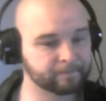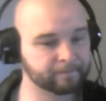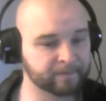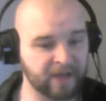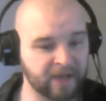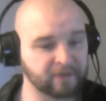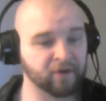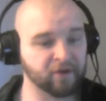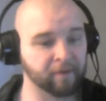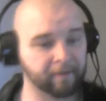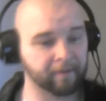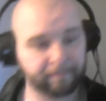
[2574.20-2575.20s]
Sentence
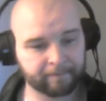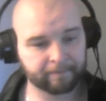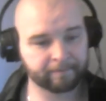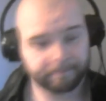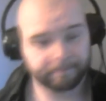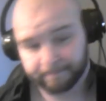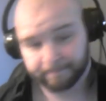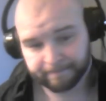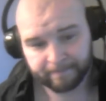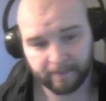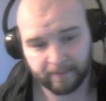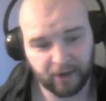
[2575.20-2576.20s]
over.
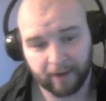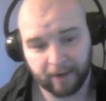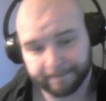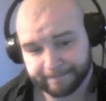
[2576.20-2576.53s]
I'm sorry.